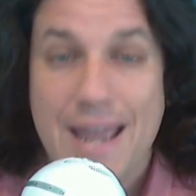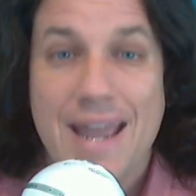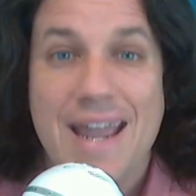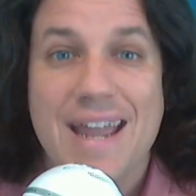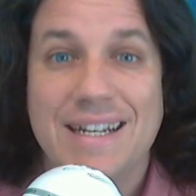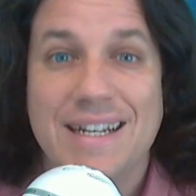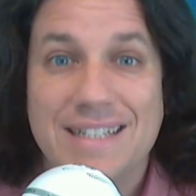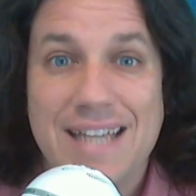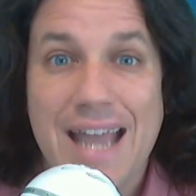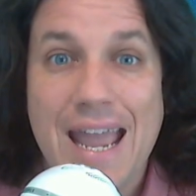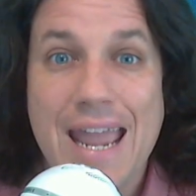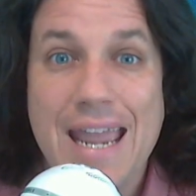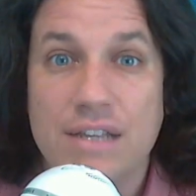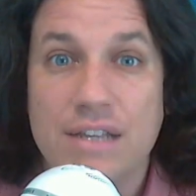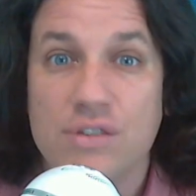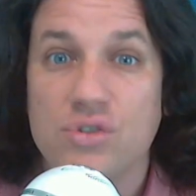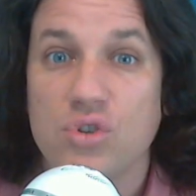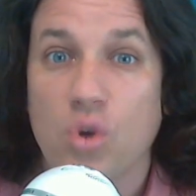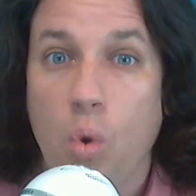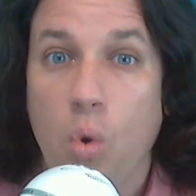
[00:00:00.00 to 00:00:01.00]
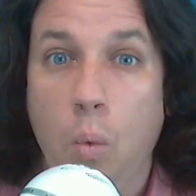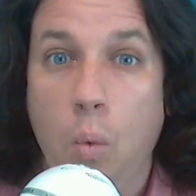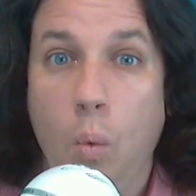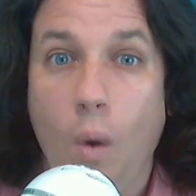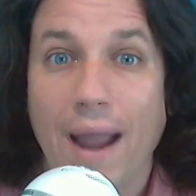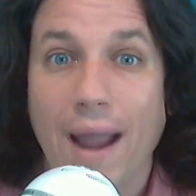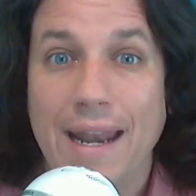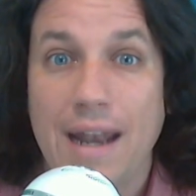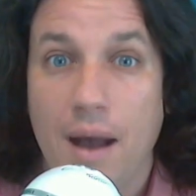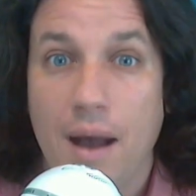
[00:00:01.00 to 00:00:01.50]
it takes
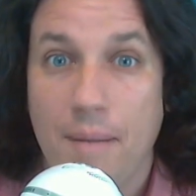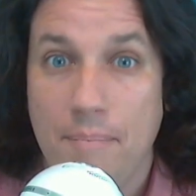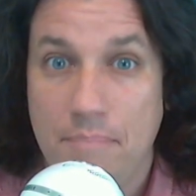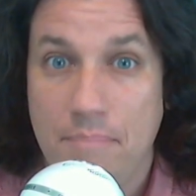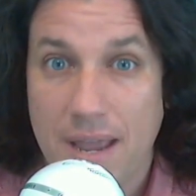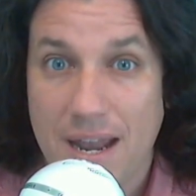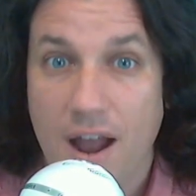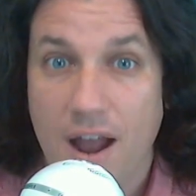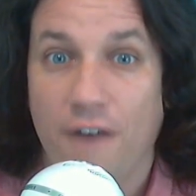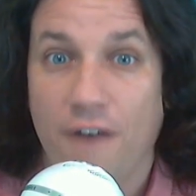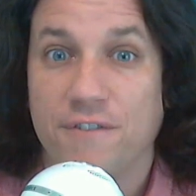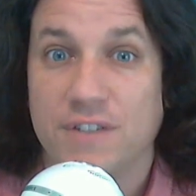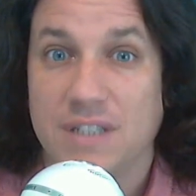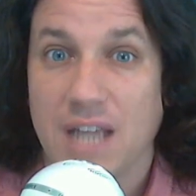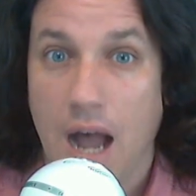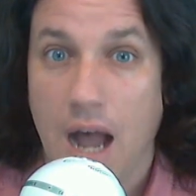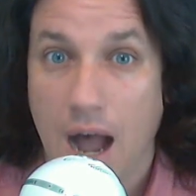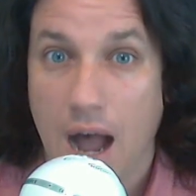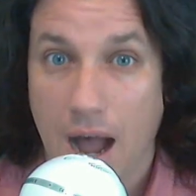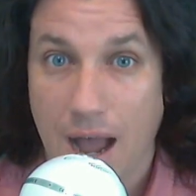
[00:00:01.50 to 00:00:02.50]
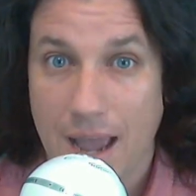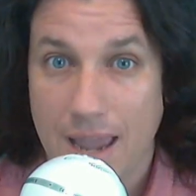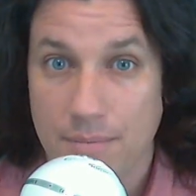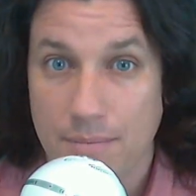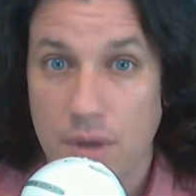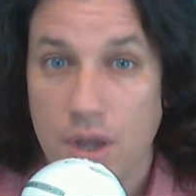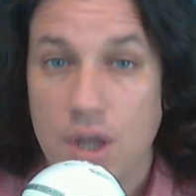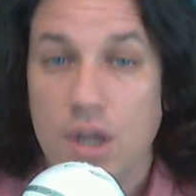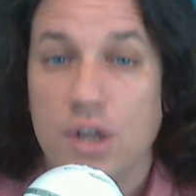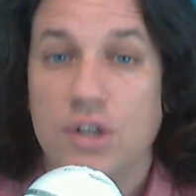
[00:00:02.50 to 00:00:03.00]
quite a bit of time
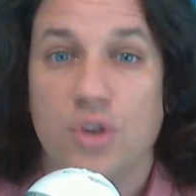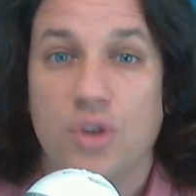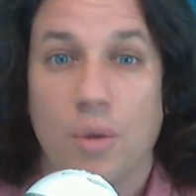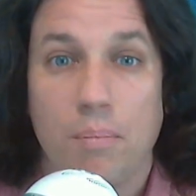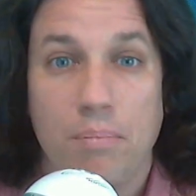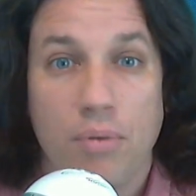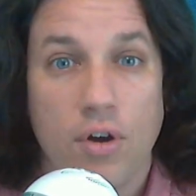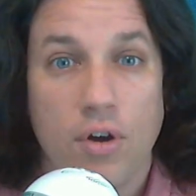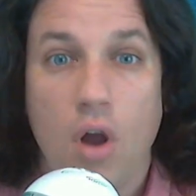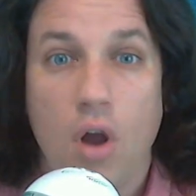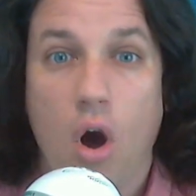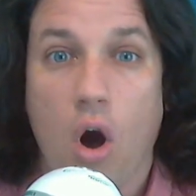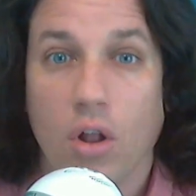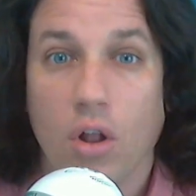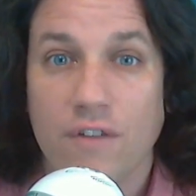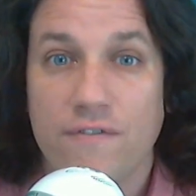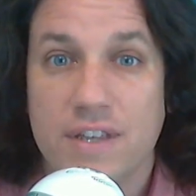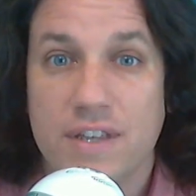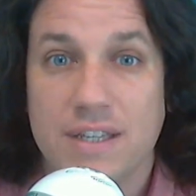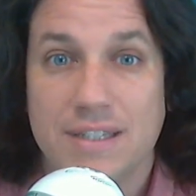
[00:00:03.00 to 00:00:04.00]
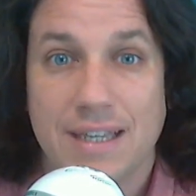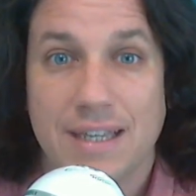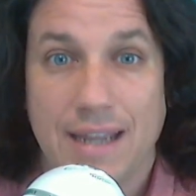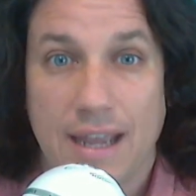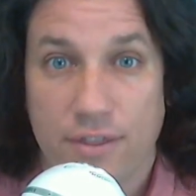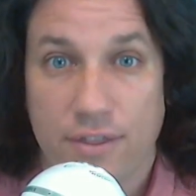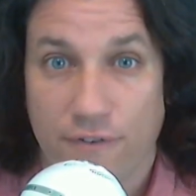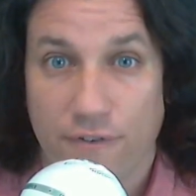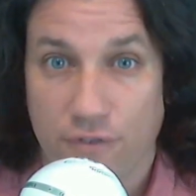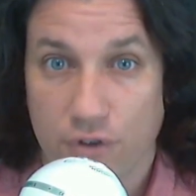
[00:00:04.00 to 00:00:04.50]
to put all of this
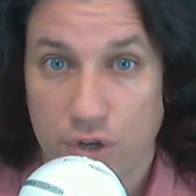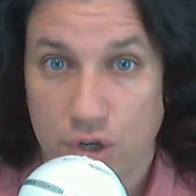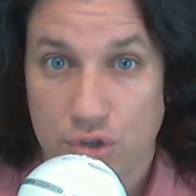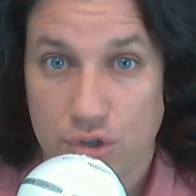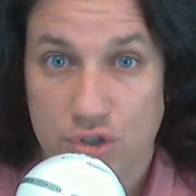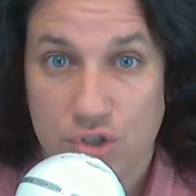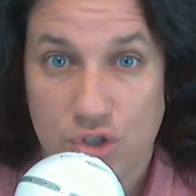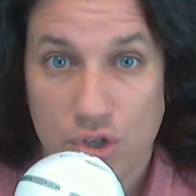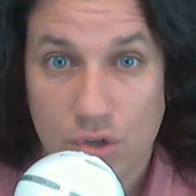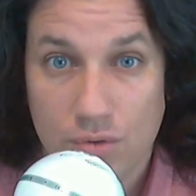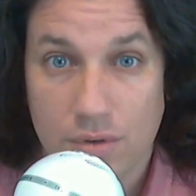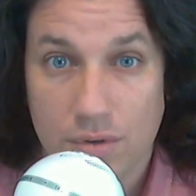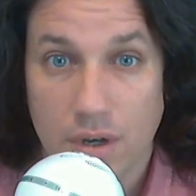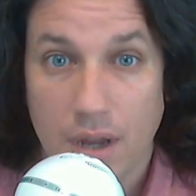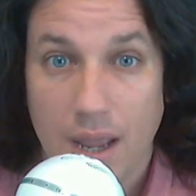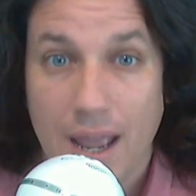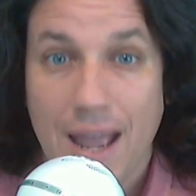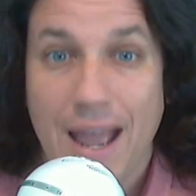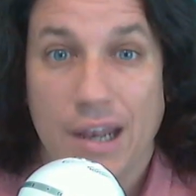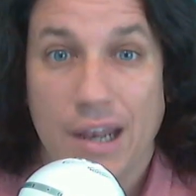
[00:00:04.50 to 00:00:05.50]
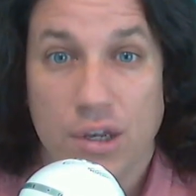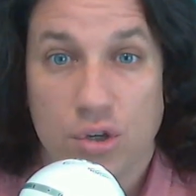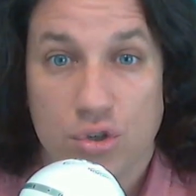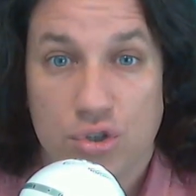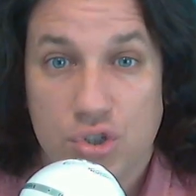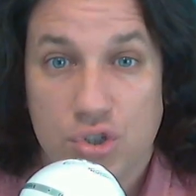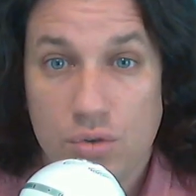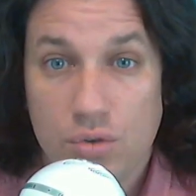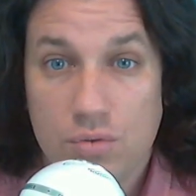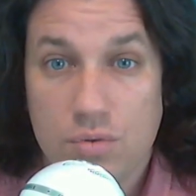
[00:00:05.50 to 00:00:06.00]
together for your student, and your
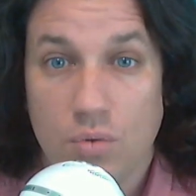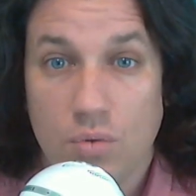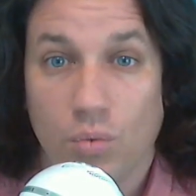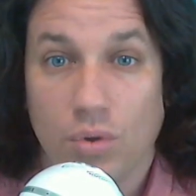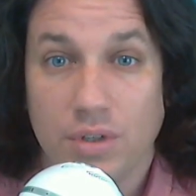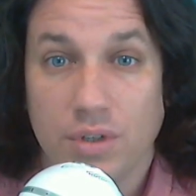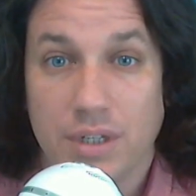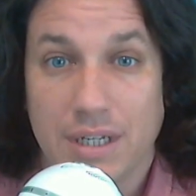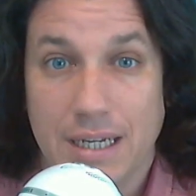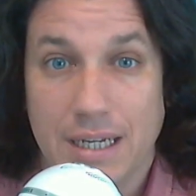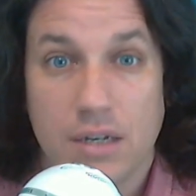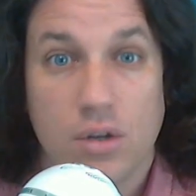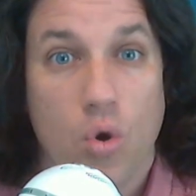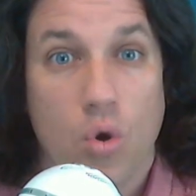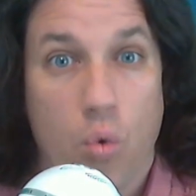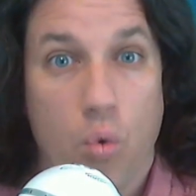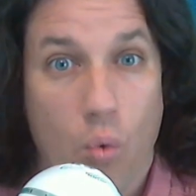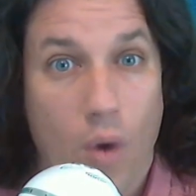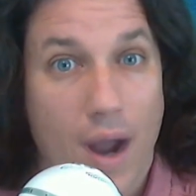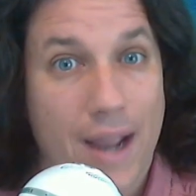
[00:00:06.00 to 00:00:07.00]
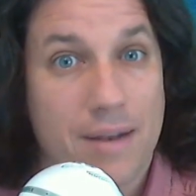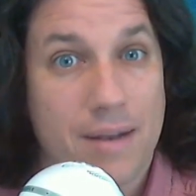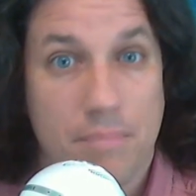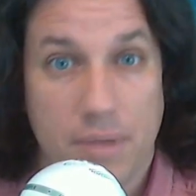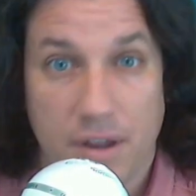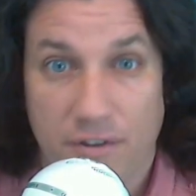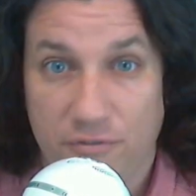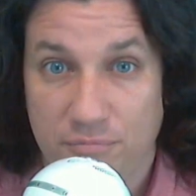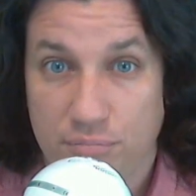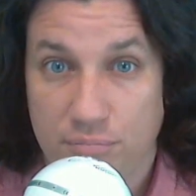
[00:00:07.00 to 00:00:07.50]
student will need quite a
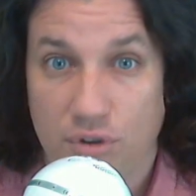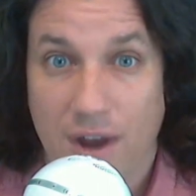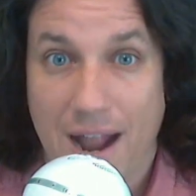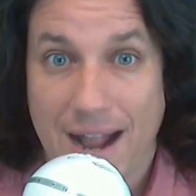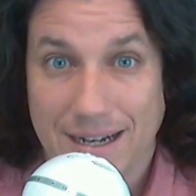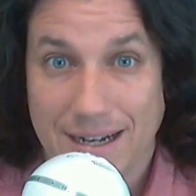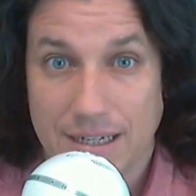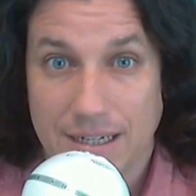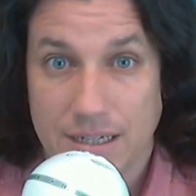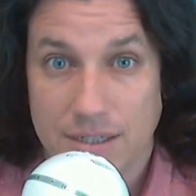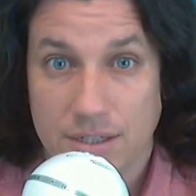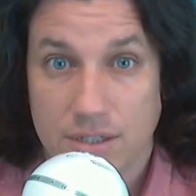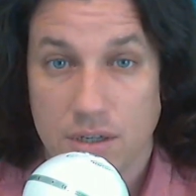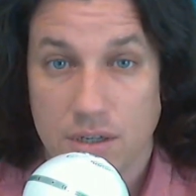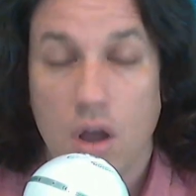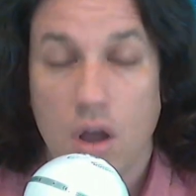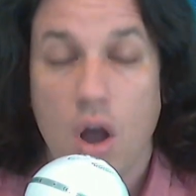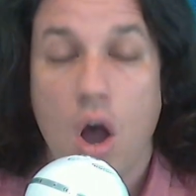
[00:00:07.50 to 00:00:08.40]
bit of practice.